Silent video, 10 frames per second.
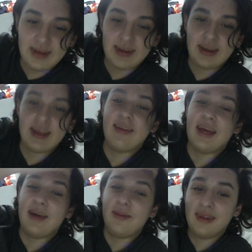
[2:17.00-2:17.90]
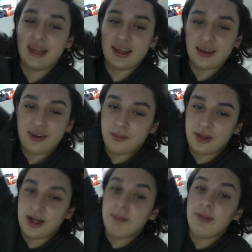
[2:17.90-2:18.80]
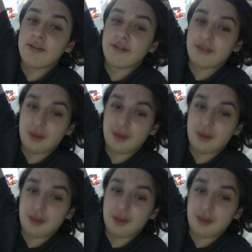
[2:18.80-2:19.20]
Because I will, like, oh my god, I'm, like, flipping